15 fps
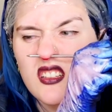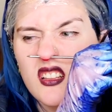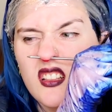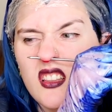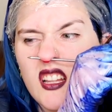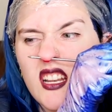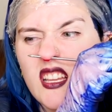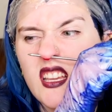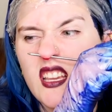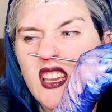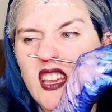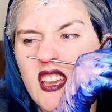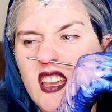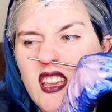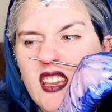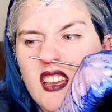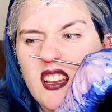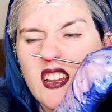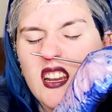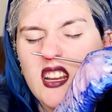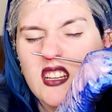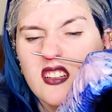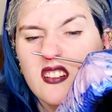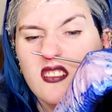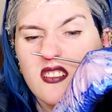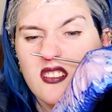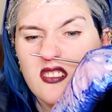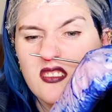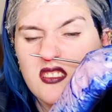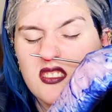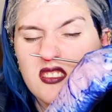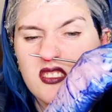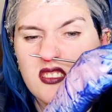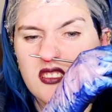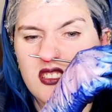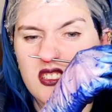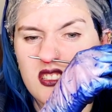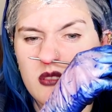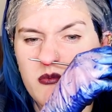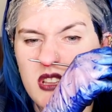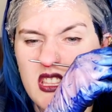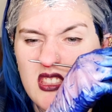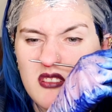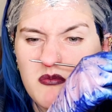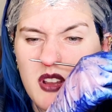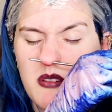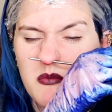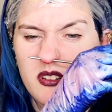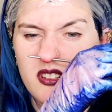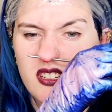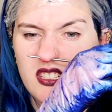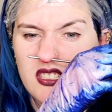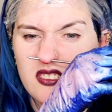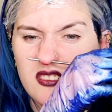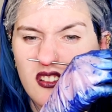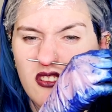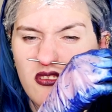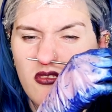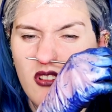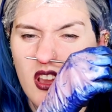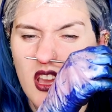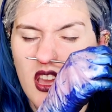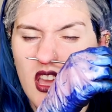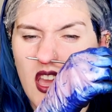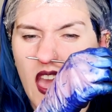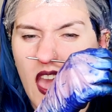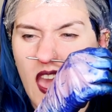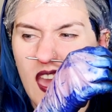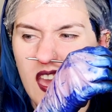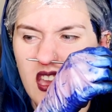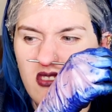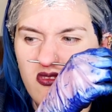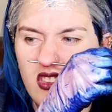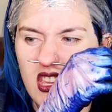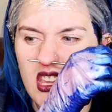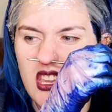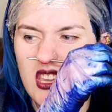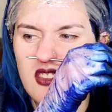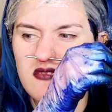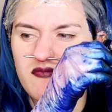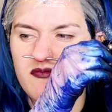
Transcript: letting it hang kind of hurts because the meat thermometer is so heavy.